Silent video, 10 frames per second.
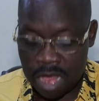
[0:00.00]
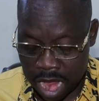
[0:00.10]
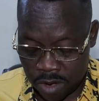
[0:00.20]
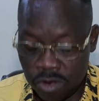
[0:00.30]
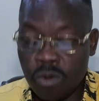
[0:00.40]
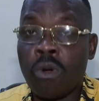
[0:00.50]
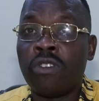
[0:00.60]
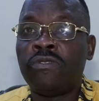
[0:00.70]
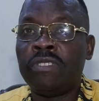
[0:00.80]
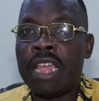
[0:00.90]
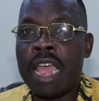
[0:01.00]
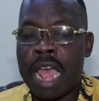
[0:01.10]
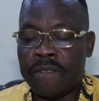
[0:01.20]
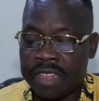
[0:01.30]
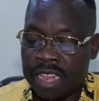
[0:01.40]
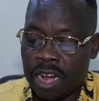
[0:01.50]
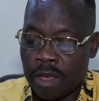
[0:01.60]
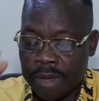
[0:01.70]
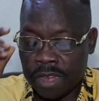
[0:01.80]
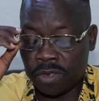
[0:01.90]
I know the world today are thinking
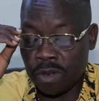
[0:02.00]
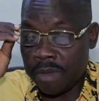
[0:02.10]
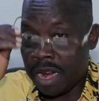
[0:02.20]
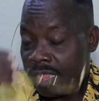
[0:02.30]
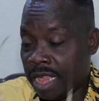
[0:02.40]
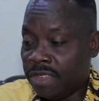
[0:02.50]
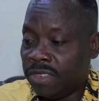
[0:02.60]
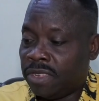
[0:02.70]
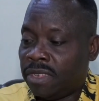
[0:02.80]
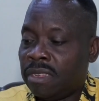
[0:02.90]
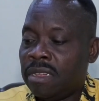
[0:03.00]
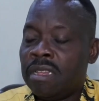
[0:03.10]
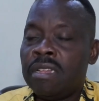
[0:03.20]
about so many things,